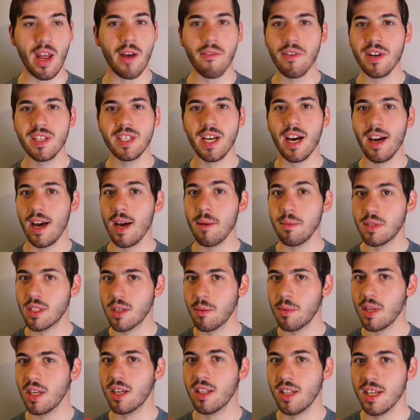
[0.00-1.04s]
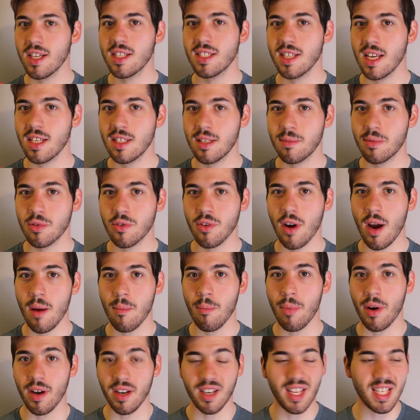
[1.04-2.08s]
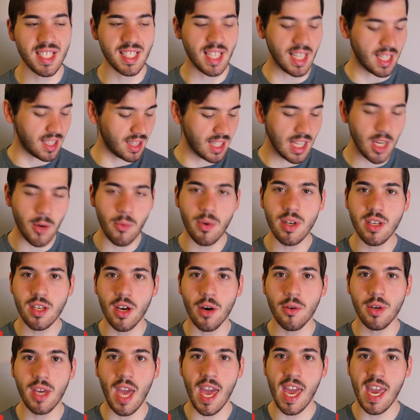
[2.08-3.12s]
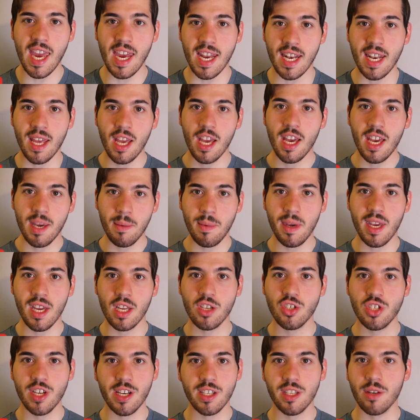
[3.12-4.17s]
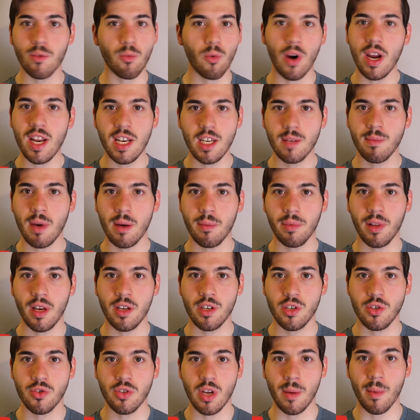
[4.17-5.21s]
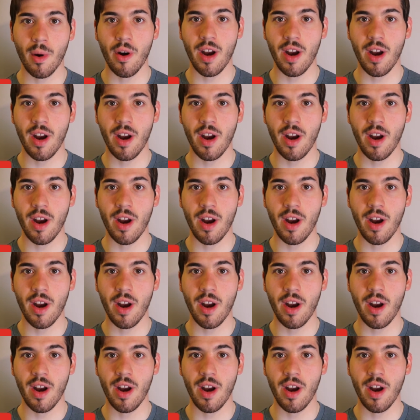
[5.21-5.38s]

every time somebody clicks that subscribe button, it's like liquid cocaine being injected right into my bloodstream, all